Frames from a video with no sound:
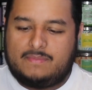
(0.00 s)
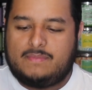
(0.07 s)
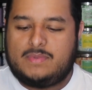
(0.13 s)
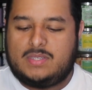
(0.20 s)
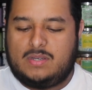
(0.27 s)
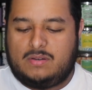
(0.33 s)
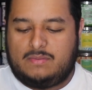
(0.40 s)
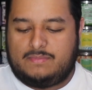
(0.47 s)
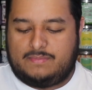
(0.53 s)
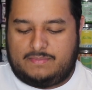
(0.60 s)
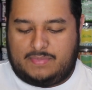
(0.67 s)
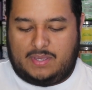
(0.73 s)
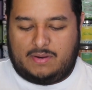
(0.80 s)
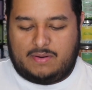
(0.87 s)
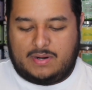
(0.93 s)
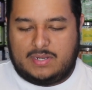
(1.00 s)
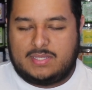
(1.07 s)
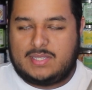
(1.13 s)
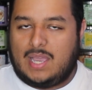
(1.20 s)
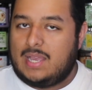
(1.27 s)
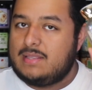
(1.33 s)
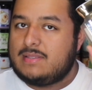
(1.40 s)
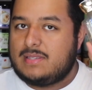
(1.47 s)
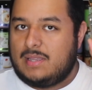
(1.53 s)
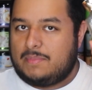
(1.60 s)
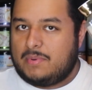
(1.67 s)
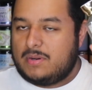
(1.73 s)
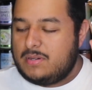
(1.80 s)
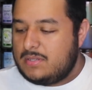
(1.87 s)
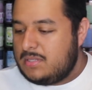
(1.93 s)
So here is Satin
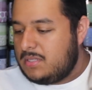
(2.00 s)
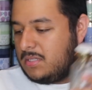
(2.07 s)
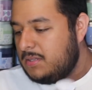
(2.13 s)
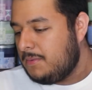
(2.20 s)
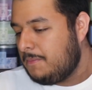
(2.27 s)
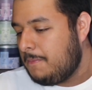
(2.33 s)
Slippers.